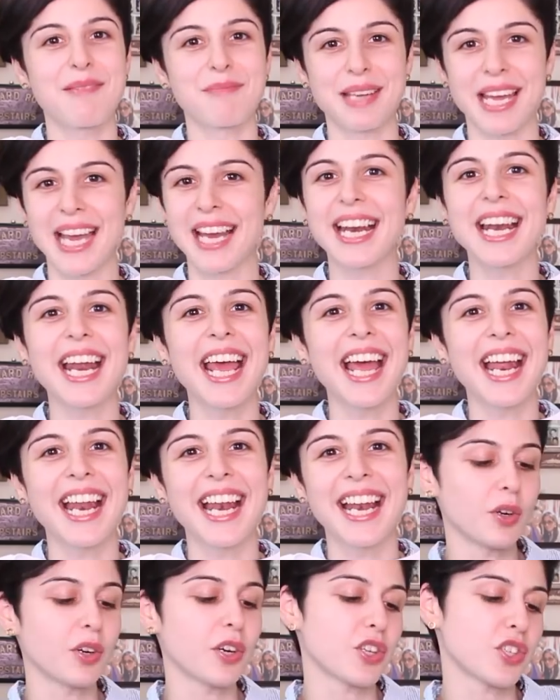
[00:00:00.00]
I'm getting it.
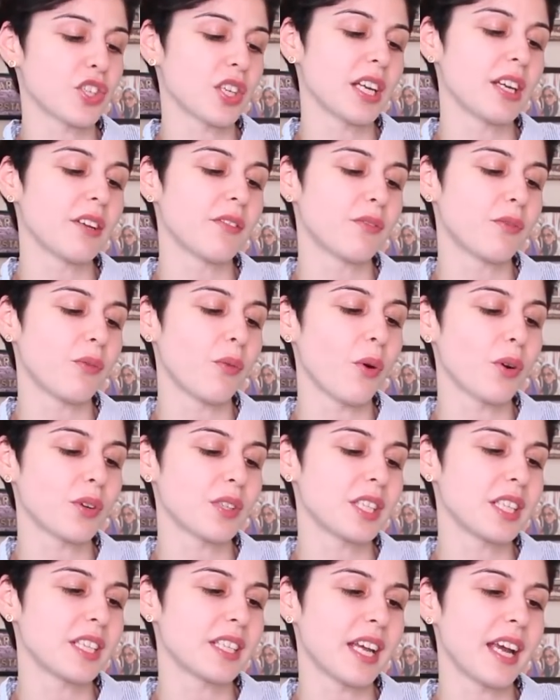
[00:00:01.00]
Originally
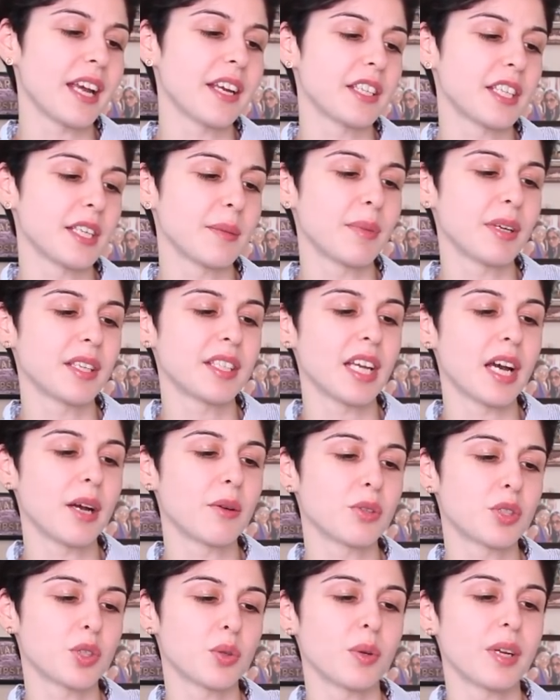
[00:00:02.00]
fourteen ninety but
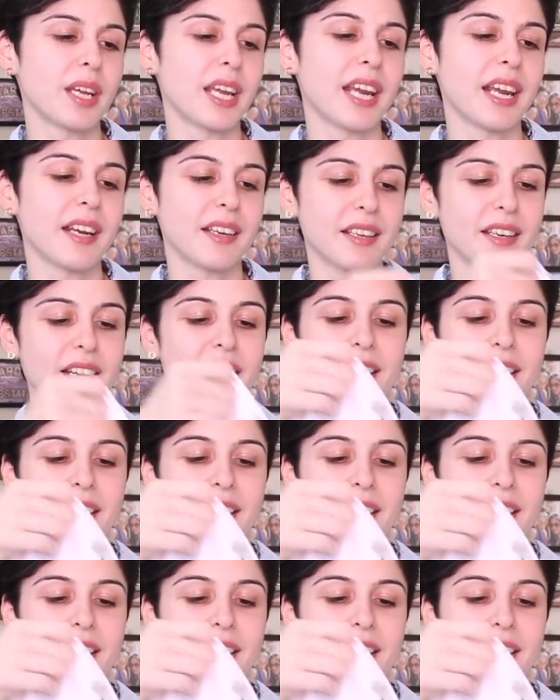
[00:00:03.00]
down to eight